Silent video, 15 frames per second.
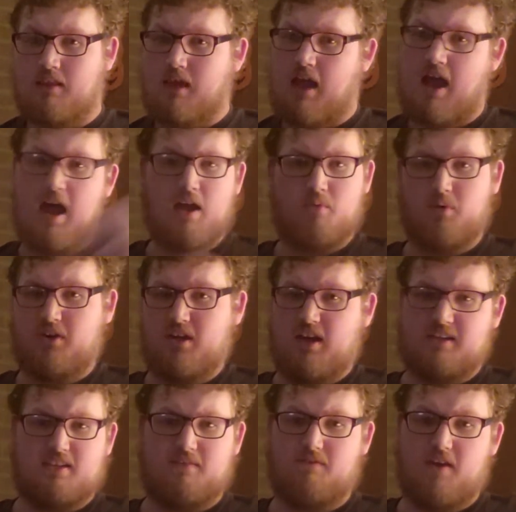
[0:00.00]
I would
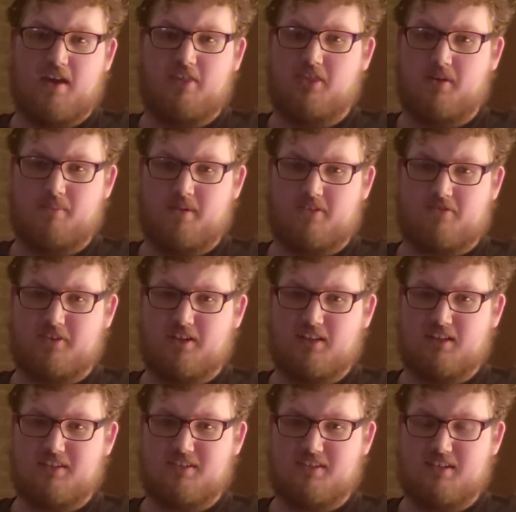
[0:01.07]
not define them as
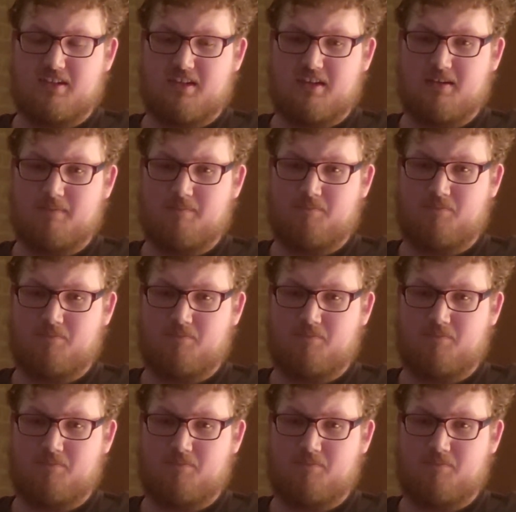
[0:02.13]
realistic.